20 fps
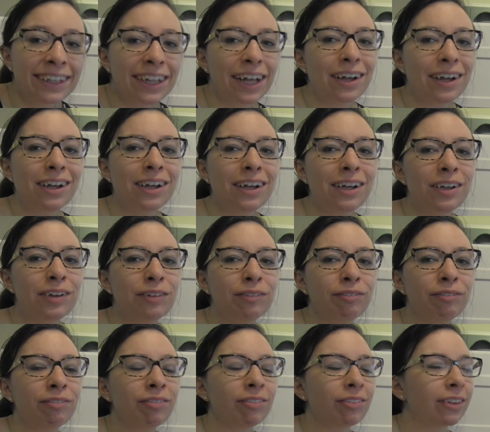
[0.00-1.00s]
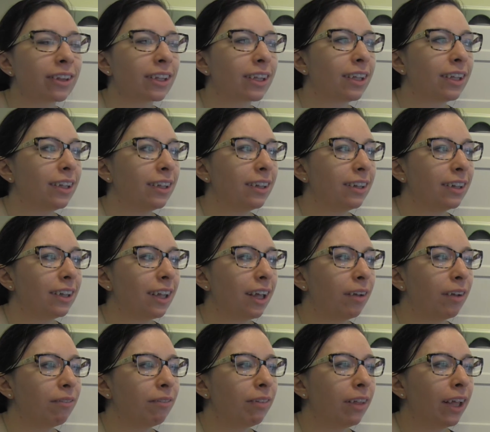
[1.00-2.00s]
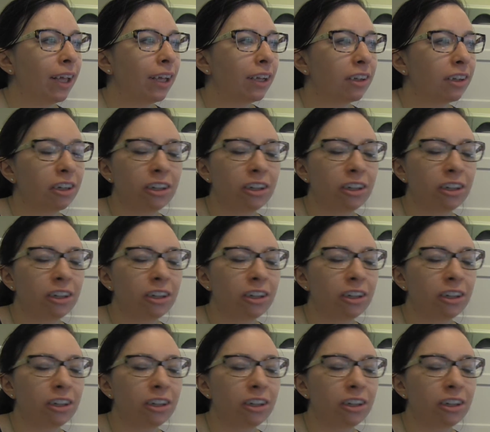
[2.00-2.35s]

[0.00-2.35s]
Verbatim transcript: um, because I'm like